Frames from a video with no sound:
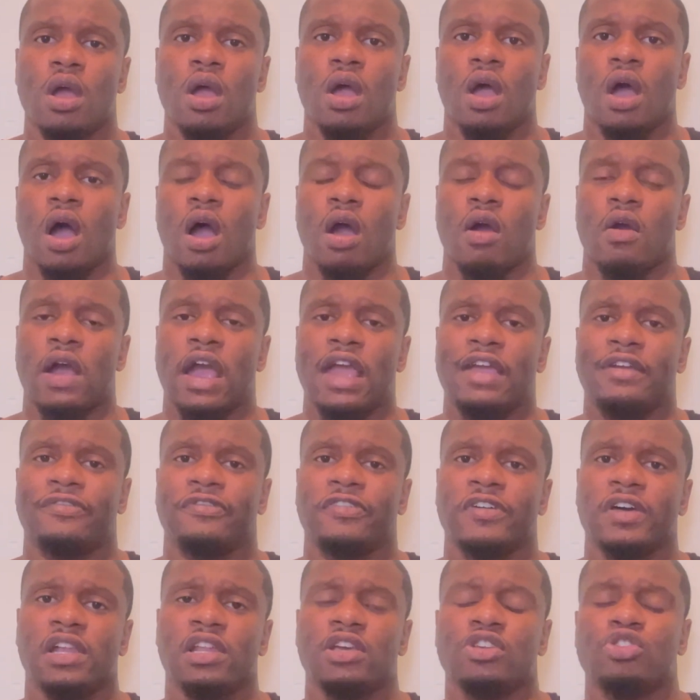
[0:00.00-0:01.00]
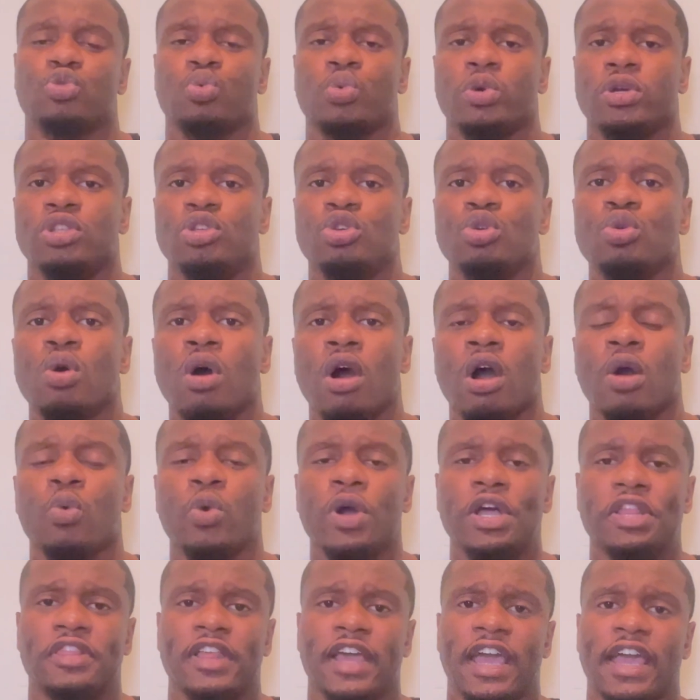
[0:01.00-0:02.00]
All right, fellas, when you are
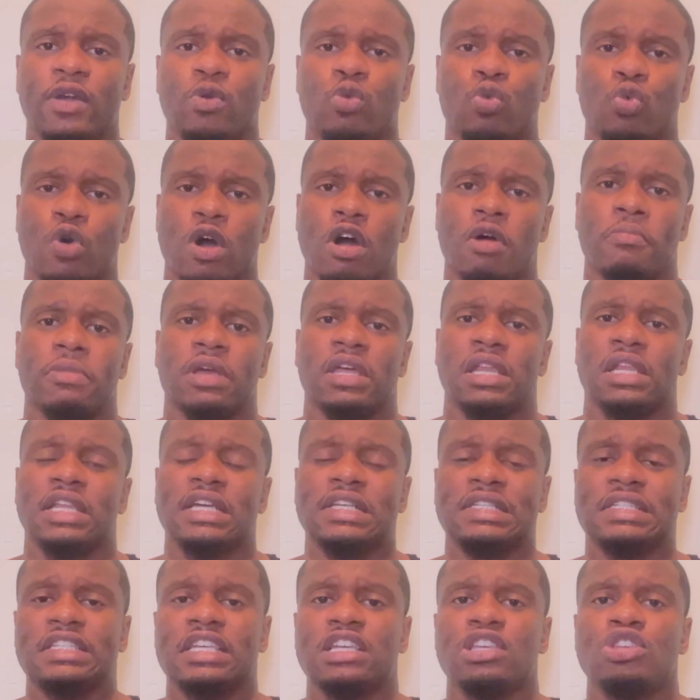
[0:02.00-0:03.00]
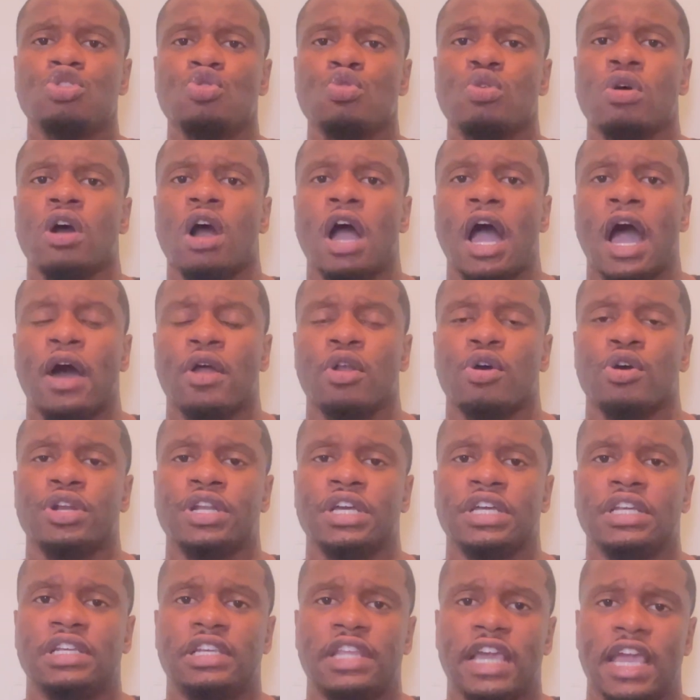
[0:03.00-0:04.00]
with a woman, let's say you are out on
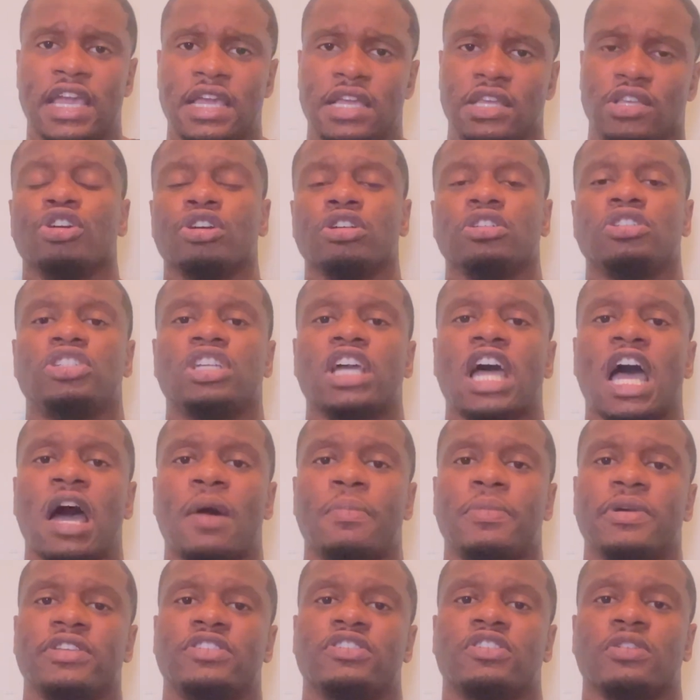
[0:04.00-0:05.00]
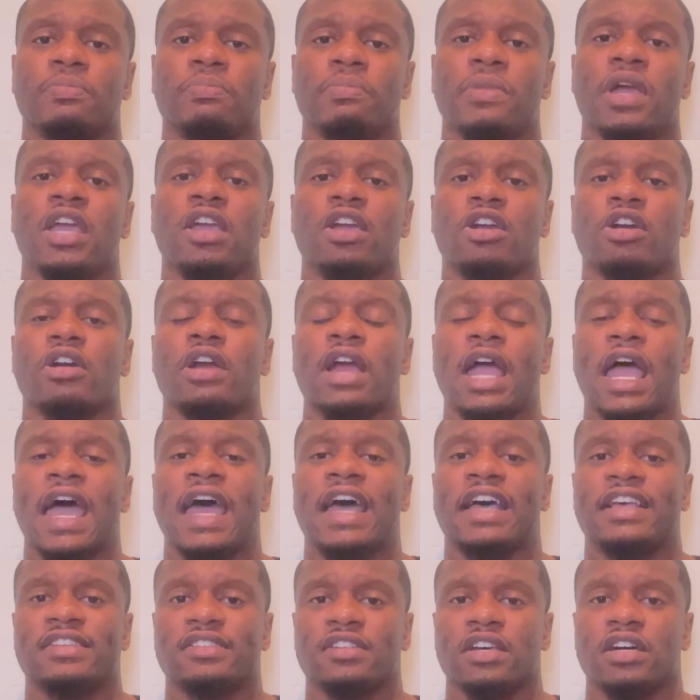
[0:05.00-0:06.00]
a date, your job is to make her
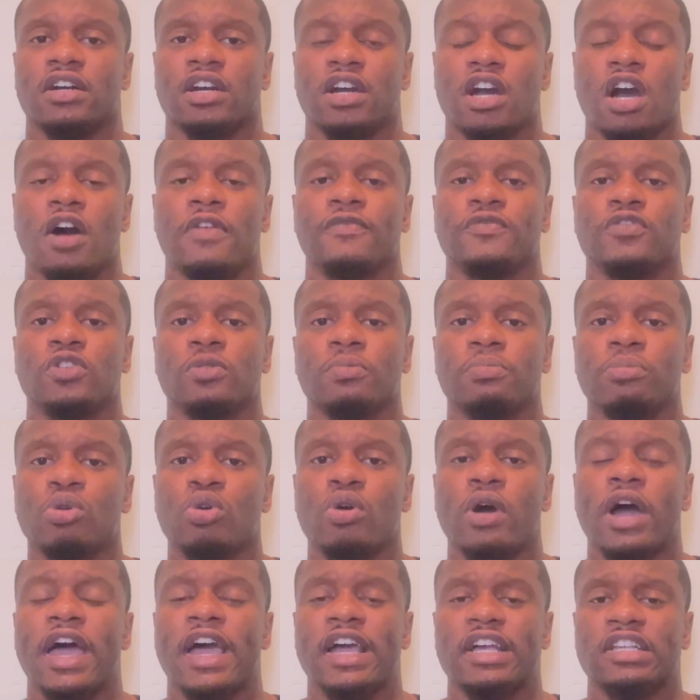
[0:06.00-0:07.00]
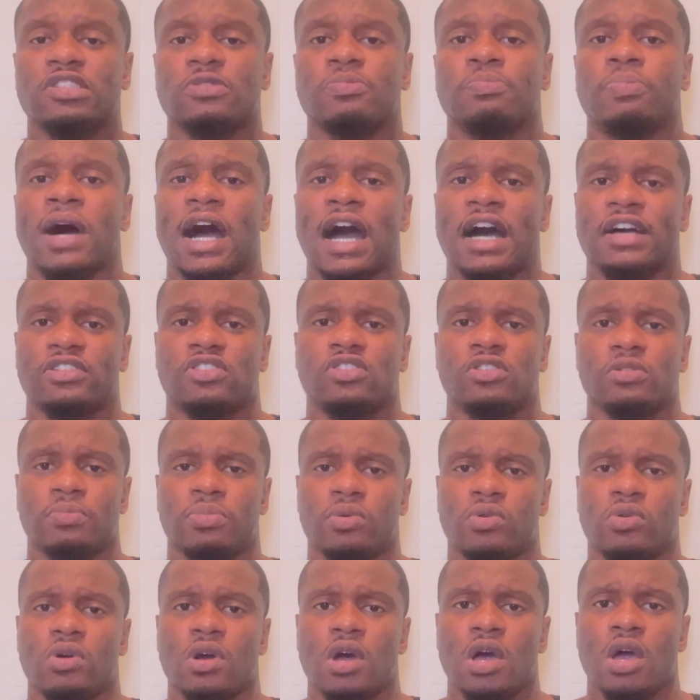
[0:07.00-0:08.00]
as comfortable as
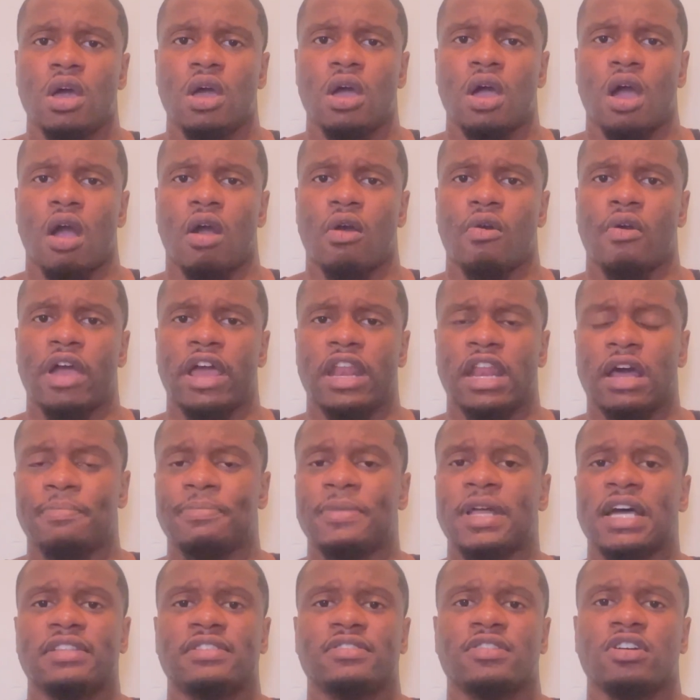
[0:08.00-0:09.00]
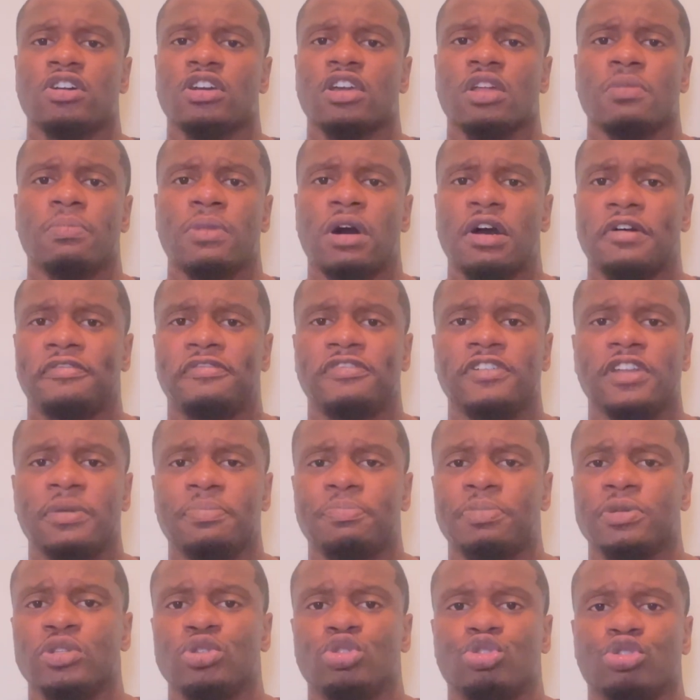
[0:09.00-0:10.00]
possible. All right, I'm not talking about
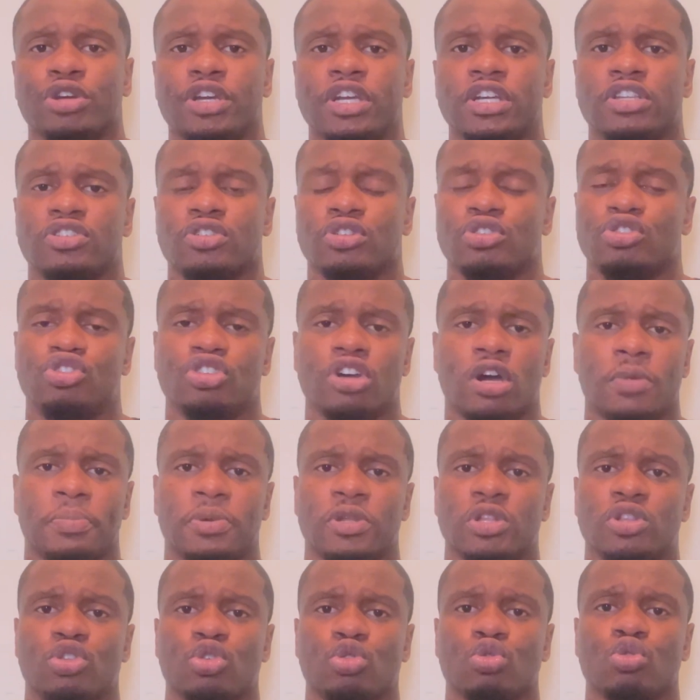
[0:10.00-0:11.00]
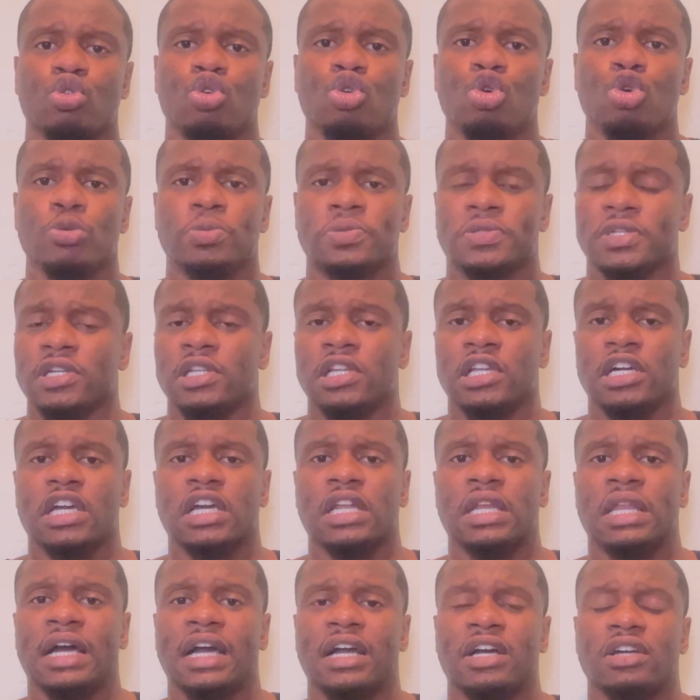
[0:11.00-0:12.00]
flipping tricks or jumping through hoops or
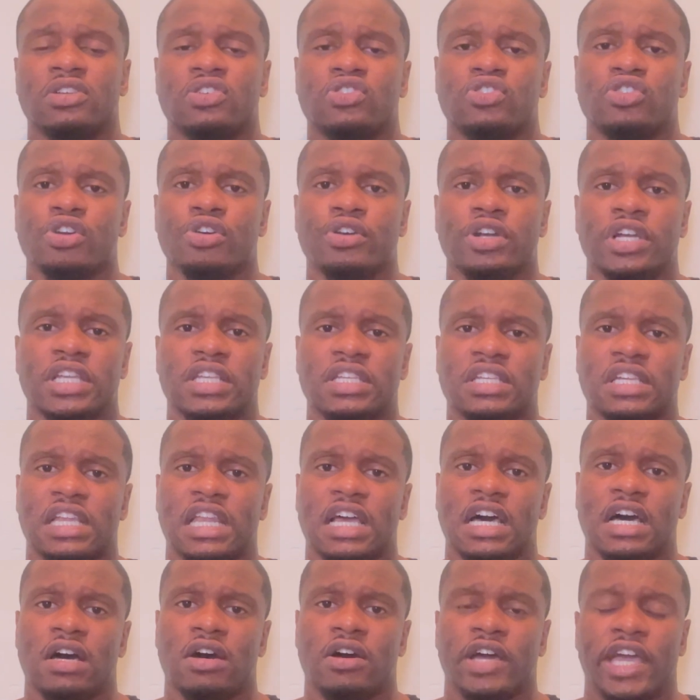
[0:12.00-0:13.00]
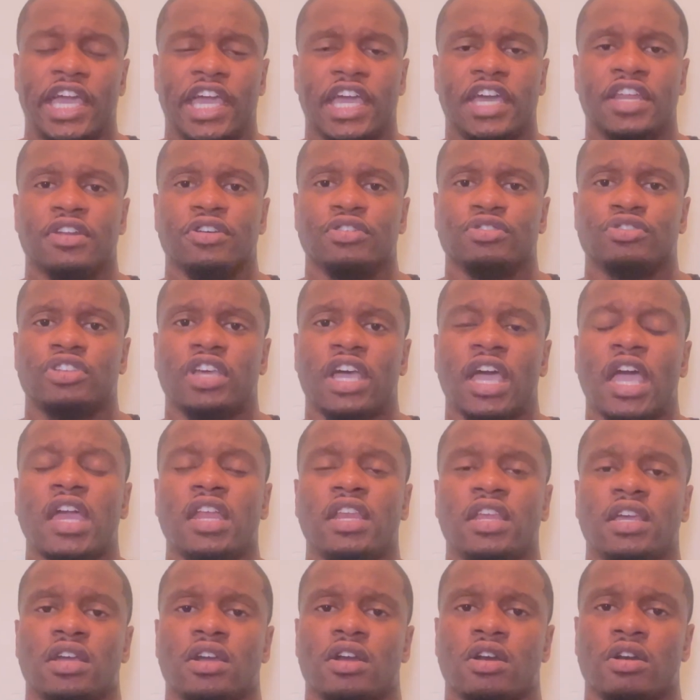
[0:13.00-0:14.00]
looking like a circus clown and
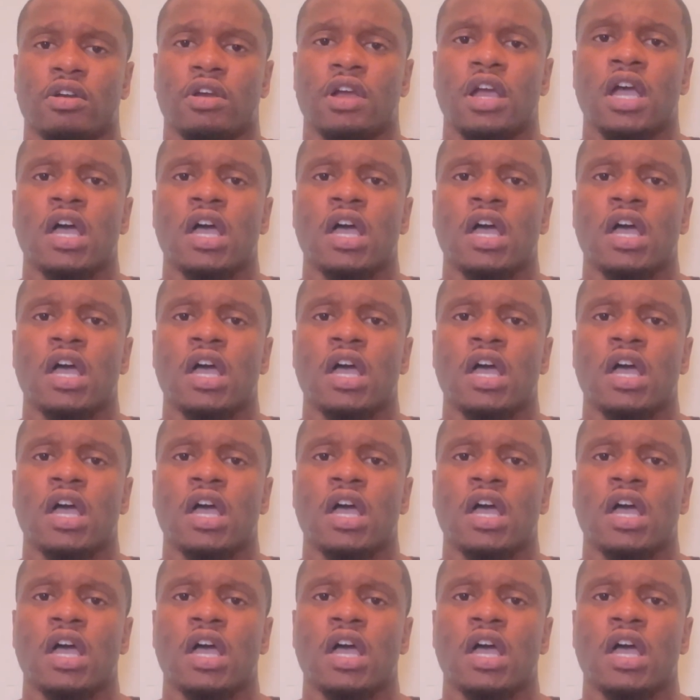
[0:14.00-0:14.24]
entertaining her.